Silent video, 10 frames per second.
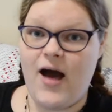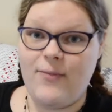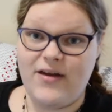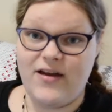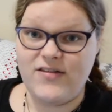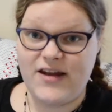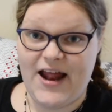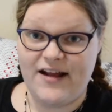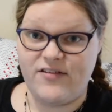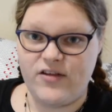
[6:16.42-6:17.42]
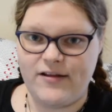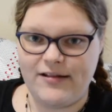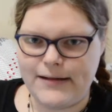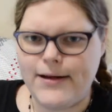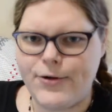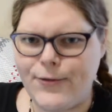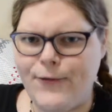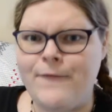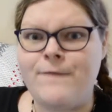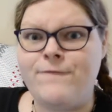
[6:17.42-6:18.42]
because it adds the
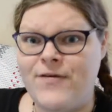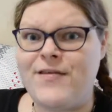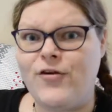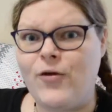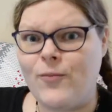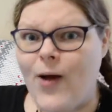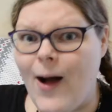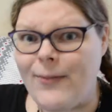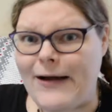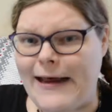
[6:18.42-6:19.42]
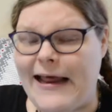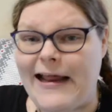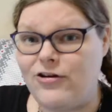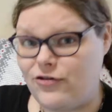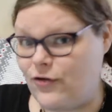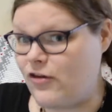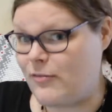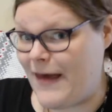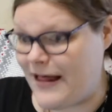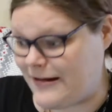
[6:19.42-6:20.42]
literal physical property to the
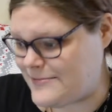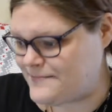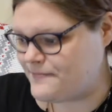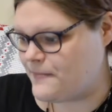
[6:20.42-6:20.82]
spell.